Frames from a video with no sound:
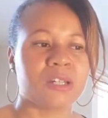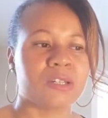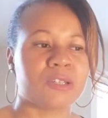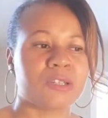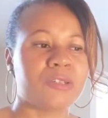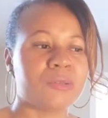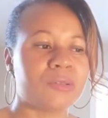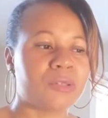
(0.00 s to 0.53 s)

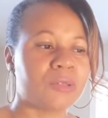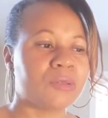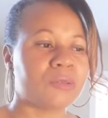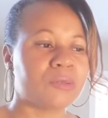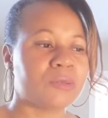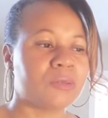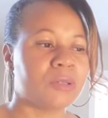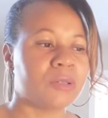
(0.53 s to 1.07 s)
do
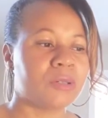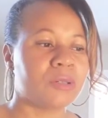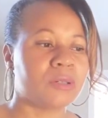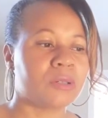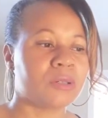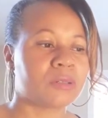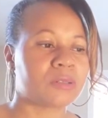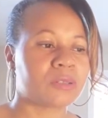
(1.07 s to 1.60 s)
you
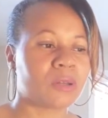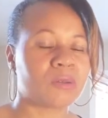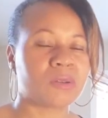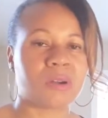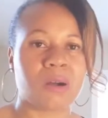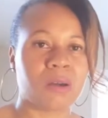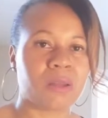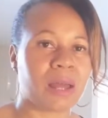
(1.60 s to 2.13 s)

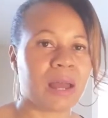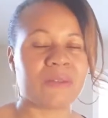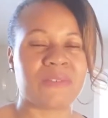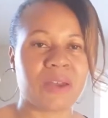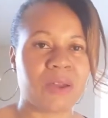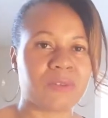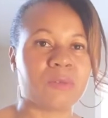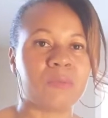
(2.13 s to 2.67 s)
so-called
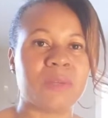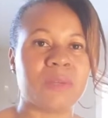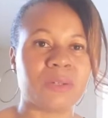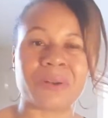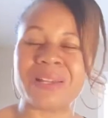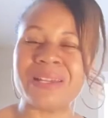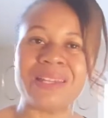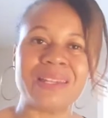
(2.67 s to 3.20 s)
high-value men
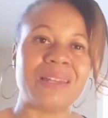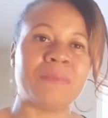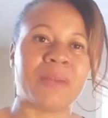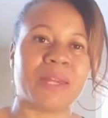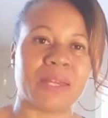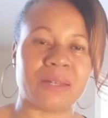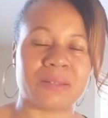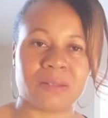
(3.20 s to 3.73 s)
or any
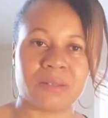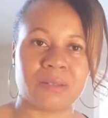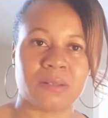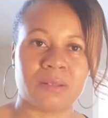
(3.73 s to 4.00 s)
man